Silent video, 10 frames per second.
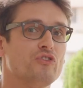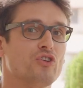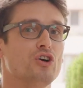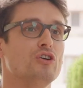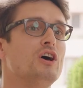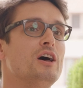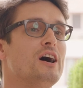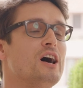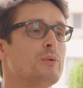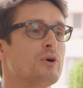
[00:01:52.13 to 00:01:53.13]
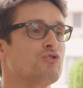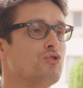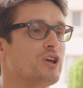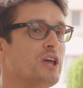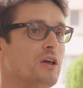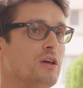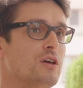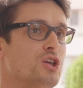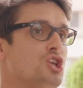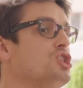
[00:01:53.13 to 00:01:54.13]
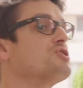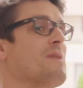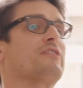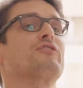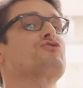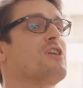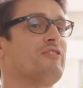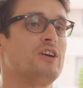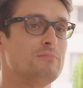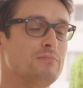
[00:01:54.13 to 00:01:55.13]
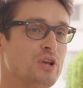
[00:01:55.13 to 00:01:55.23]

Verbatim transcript: so uh, we're talking huge amounts of traffic,